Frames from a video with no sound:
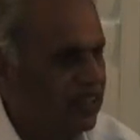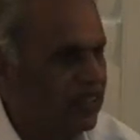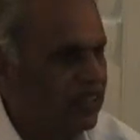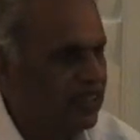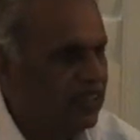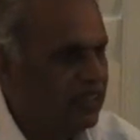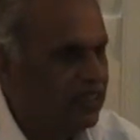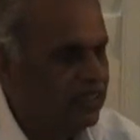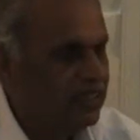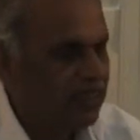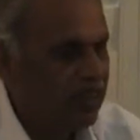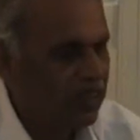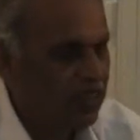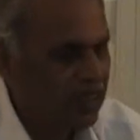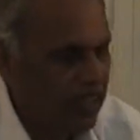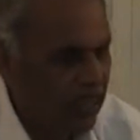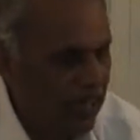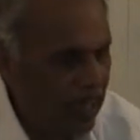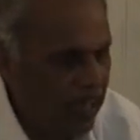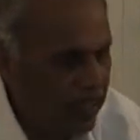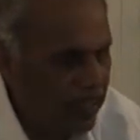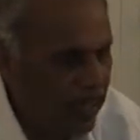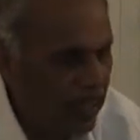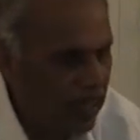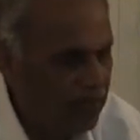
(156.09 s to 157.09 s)
So
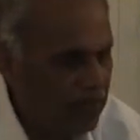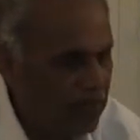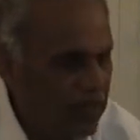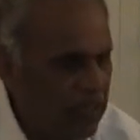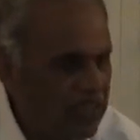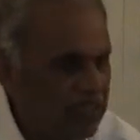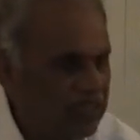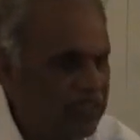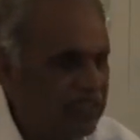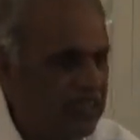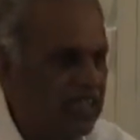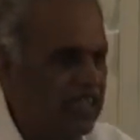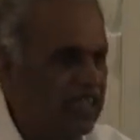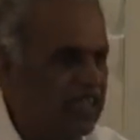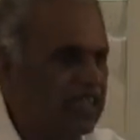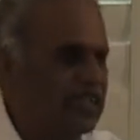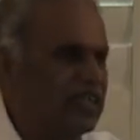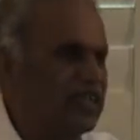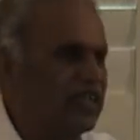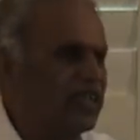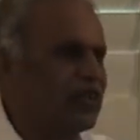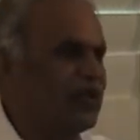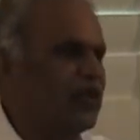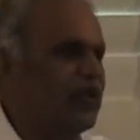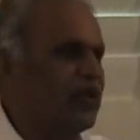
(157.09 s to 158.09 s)
Gaya means the
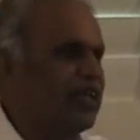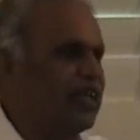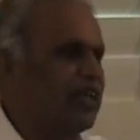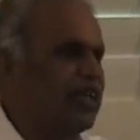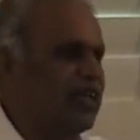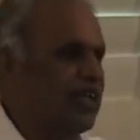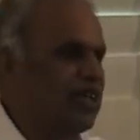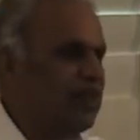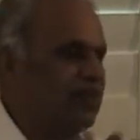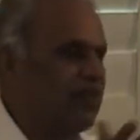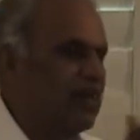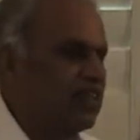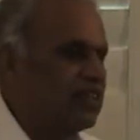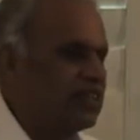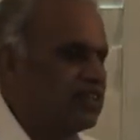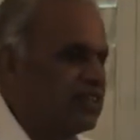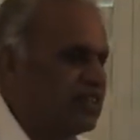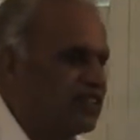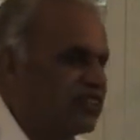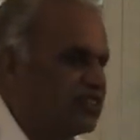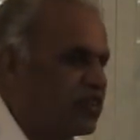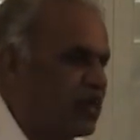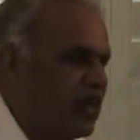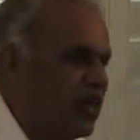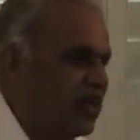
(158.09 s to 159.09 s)
energy going inwards
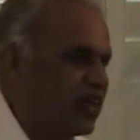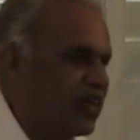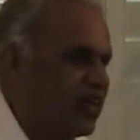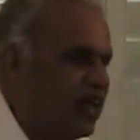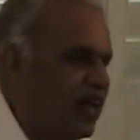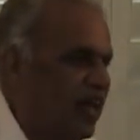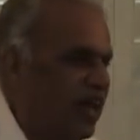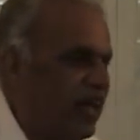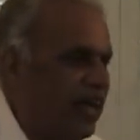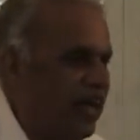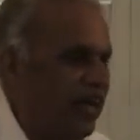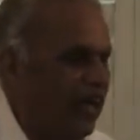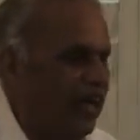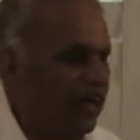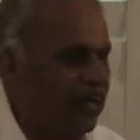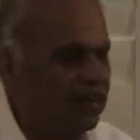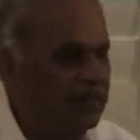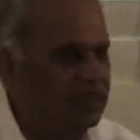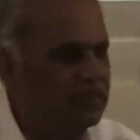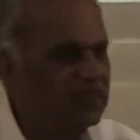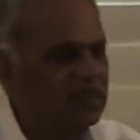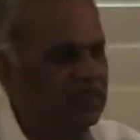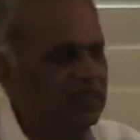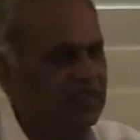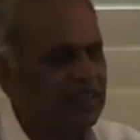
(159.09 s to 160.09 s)
is called Gaya.
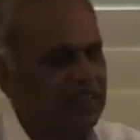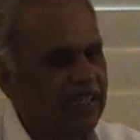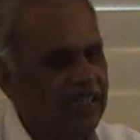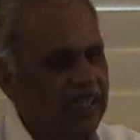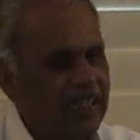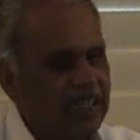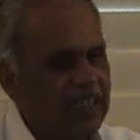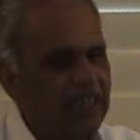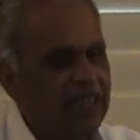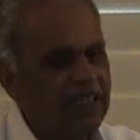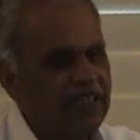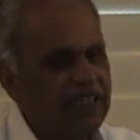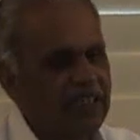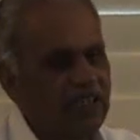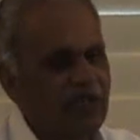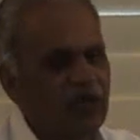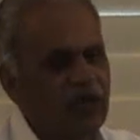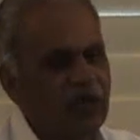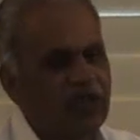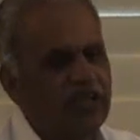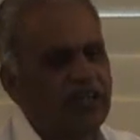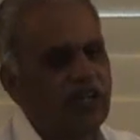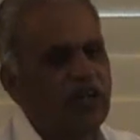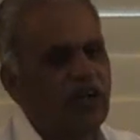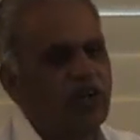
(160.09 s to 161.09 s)
The energy
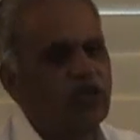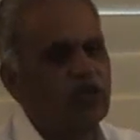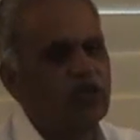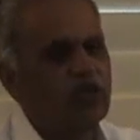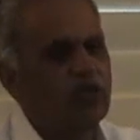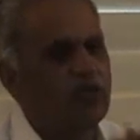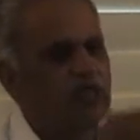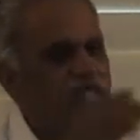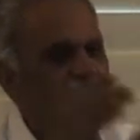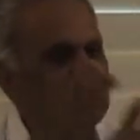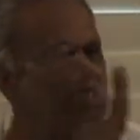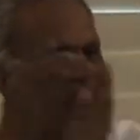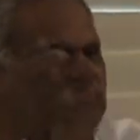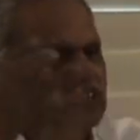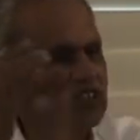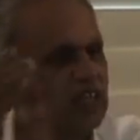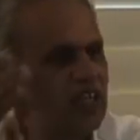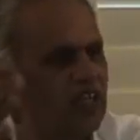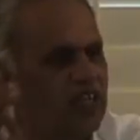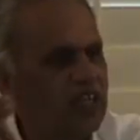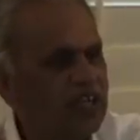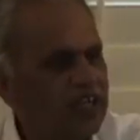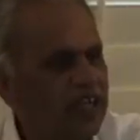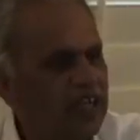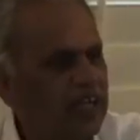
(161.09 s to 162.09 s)
going outwards is
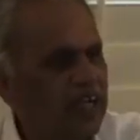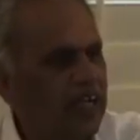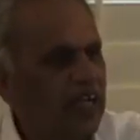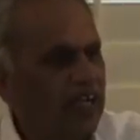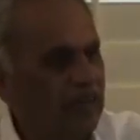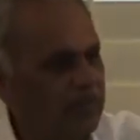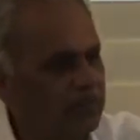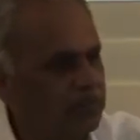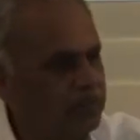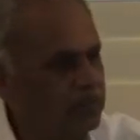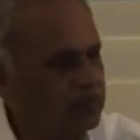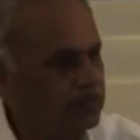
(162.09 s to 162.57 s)
called Gaya.